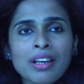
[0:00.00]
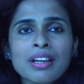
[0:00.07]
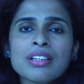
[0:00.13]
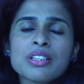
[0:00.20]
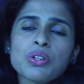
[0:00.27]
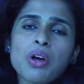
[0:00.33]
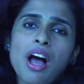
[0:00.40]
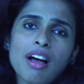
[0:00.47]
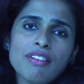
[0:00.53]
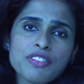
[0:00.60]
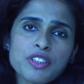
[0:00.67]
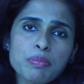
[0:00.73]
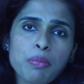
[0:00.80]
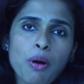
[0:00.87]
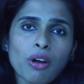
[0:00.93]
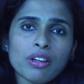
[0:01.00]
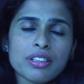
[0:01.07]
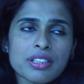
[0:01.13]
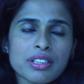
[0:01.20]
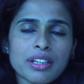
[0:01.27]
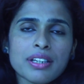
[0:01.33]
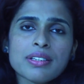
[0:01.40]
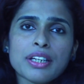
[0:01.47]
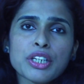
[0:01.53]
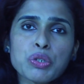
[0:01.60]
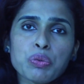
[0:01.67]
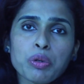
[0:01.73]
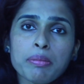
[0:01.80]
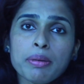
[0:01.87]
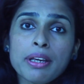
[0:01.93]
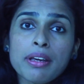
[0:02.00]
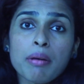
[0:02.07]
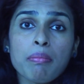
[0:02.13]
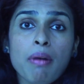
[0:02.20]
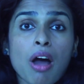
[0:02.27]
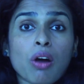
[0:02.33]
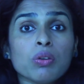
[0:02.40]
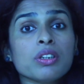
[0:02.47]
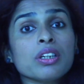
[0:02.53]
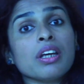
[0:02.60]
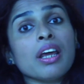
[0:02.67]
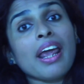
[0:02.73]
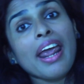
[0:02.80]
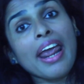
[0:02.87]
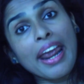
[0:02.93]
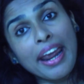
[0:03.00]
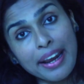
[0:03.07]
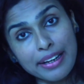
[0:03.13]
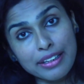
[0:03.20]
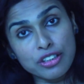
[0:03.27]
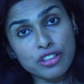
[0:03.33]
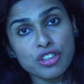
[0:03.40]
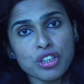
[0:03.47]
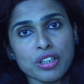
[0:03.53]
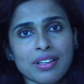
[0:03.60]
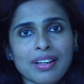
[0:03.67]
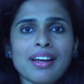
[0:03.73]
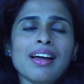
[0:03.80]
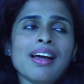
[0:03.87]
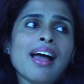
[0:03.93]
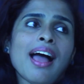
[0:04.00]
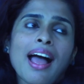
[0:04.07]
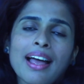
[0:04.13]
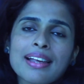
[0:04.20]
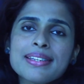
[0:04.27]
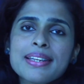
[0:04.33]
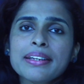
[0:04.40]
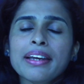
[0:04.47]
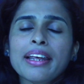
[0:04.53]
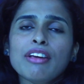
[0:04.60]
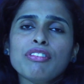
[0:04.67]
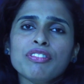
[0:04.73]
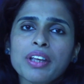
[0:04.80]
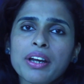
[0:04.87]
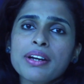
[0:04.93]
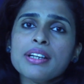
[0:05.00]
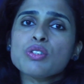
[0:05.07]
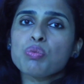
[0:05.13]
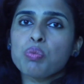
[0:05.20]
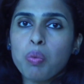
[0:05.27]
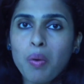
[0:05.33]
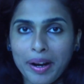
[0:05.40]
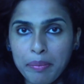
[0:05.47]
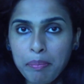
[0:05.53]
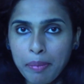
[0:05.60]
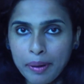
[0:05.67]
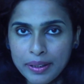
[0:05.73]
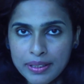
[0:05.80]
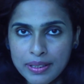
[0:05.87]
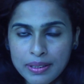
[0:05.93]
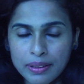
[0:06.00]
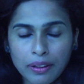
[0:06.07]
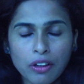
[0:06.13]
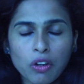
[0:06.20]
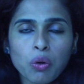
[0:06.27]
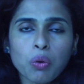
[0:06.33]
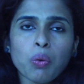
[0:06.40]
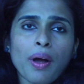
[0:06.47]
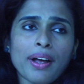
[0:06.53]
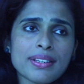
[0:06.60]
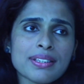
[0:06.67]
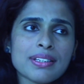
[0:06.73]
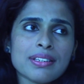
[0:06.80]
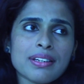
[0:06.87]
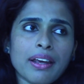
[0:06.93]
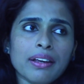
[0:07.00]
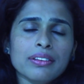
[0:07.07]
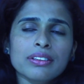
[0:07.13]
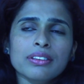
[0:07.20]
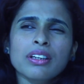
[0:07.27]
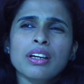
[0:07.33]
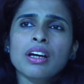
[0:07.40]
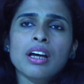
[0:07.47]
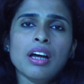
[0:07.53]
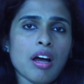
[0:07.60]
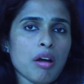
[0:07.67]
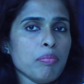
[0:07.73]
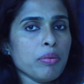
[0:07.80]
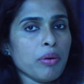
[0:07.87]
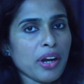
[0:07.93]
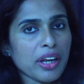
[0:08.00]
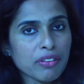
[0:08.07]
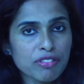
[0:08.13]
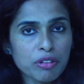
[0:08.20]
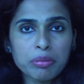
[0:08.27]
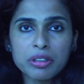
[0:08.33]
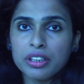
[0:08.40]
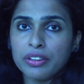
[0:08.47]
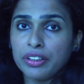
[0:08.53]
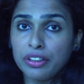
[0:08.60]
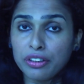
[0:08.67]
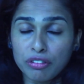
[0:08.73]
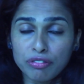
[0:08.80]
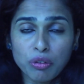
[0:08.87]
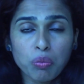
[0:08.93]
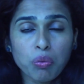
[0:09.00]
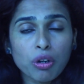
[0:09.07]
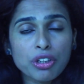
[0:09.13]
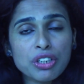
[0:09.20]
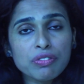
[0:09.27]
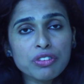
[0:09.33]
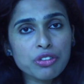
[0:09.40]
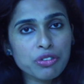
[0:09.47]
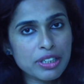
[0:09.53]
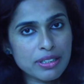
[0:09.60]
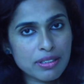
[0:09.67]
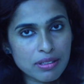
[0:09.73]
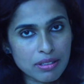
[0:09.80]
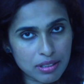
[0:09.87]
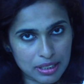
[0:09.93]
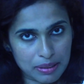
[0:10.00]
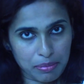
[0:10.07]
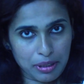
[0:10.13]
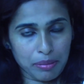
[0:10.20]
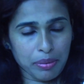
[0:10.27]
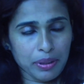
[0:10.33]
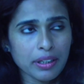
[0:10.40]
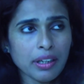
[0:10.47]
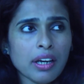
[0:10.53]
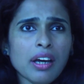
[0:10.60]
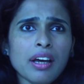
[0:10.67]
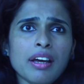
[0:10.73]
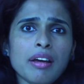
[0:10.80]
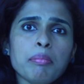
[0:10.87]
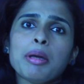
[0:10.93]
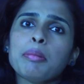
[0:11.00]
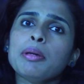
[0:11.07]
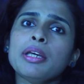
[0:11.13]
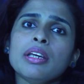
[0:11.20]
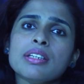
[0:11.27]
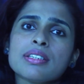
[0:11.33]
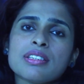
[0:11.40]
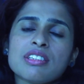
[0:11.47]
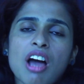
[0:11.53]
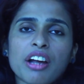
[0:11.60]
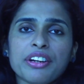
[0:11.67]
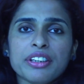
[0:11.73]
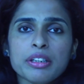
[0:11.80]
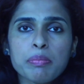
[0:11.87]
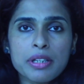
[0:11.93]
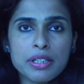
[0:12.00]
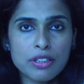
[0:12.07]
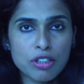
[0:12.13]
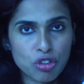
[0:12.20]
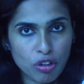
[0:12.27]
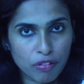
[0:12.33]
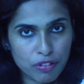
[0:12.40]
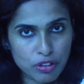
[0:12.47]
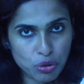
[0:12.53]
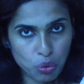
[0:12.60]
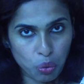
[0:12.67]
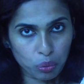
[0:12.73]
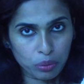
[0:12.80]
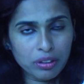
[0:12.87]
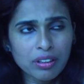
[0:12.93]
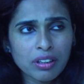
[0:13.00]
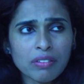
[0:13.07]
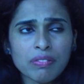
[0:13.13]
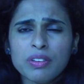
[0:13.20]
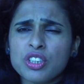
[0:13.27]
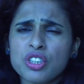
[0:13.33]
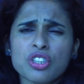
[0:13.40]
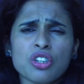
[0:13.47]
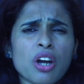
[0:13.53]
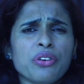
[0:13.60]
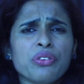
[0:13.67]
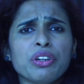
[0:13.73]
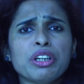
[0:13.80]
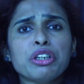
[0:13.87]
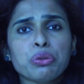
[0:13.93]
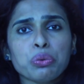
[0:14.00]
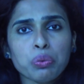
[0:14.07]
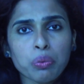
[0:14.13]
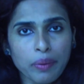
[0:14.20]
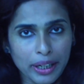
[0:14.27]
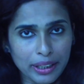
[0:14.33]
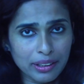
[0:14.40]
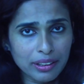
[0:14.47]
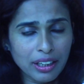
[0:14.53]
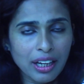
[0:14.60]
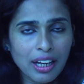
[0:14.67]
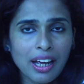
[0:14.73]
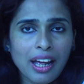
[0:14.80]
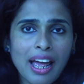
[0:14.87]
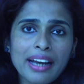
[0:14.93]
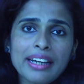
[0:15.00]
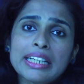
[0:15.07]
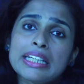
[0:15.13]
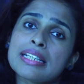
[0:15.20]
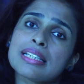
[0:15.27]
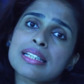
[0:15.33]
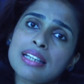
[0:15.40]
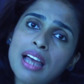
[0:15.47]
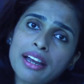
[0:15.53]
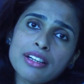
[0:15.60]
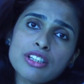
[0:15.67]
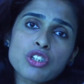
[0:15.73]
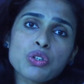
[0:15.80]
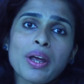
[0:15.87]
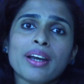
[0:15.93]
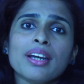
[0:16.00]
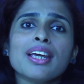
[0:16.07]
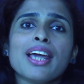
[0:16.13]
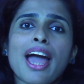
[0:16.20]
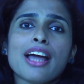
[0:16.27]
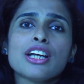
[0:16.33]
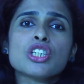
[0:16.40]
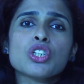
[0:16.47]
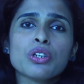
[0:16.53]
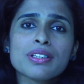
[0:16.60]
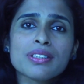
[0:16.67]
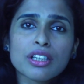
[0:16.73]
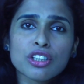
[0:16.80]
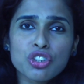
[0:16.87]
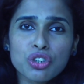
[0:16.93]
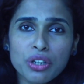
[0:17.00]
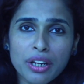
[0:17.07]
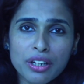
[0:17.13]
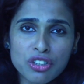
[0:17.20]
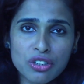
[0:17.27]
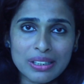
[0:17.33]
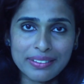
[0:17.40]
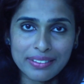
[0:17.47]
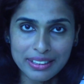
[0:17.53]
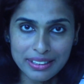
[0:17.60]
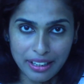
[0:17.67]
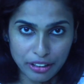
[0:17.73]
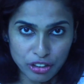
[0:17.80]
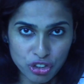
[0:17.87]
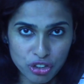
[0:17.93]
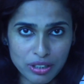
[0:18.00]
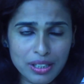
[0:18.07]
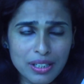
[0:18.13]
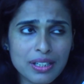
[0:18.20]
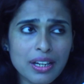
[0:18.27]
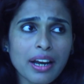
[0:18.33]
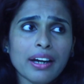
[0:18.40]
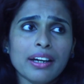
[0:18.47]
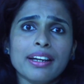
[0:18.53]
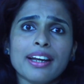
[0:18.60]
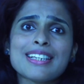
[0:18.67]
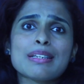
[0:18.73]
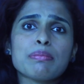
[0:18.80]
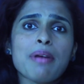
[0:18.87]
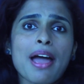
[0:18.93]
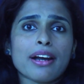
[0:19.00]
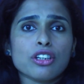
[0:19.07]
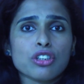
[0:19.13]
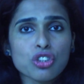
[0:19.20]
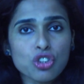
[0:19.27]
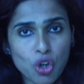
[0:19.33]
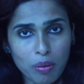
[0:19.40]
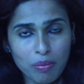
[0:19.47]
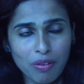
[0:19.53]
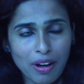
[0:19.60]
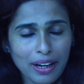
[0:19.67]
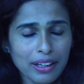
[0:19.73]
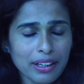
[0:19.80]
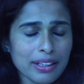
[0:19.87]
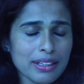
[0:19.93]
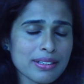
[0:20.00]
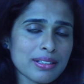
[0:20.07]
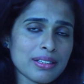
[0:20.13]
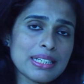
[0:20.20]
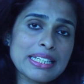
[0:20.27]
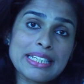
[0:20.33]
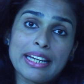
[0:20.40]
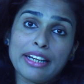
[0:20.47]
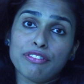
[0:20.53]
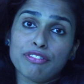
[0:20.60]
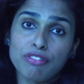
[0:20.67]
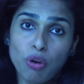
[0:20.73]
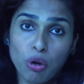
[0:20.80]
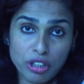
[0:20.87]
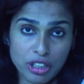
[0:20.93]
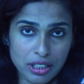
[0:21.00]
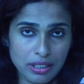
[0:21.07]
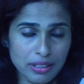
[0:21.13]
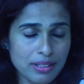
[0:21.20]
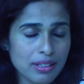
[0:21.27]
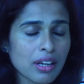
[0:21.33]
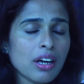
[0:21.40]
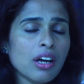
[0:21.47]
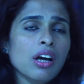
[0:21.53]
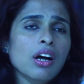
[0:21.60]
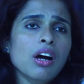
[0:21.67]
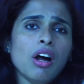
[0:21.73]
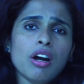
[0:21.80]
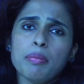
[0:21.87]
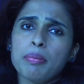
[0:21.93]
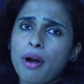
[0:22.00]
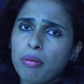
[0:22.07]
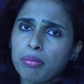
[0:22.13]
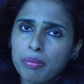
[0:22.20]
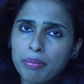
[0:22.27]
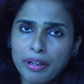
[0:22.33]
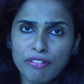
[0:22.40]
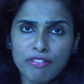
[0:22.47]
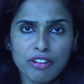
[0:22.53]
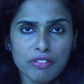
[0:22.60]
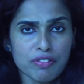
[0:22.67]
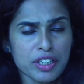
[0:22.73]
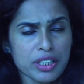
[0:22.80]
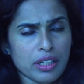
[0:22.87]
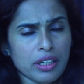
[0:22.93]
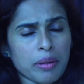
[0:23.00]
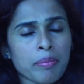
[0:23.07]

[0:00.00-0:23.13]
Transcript: So after politics, it would be about age. As in, if there is one person who has taken a break from career for whatever reasons it may be, maybe he started a business of his own which not really do well, and he decides to encash on his educational credentials and gets back to job while he is in his late 40s or probably 50.